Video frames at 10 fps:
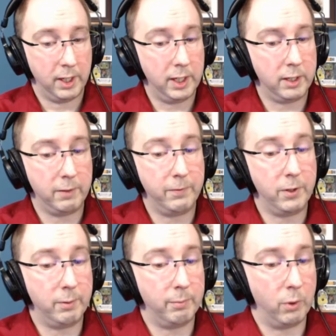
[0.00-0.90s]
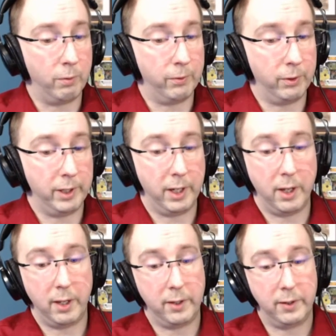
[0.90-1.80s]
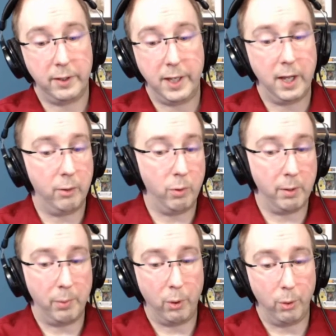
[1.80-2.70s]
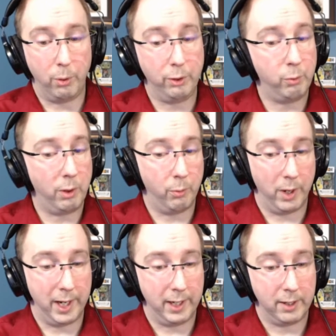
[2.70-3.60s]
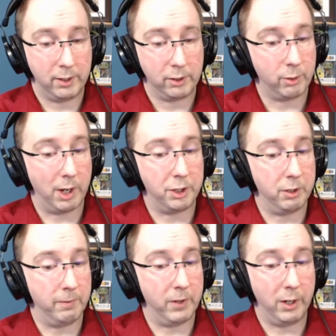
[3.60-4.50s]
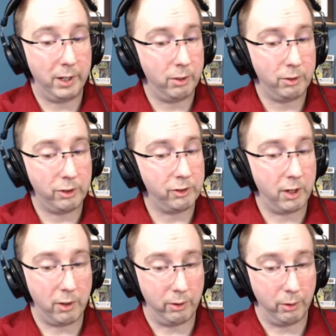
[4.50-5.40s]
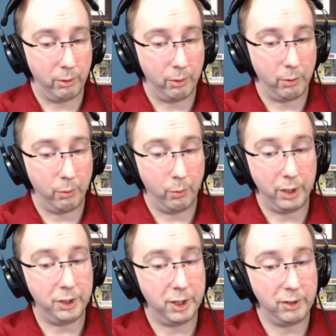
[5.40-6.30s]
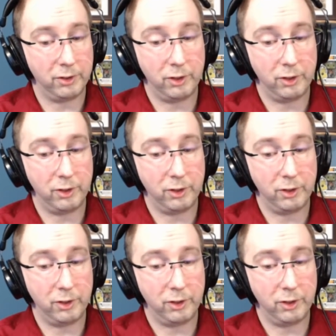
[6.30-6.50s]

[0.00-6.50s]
"Hitting of them over the head with a pole is one way. Scratching of their ears is another. When gents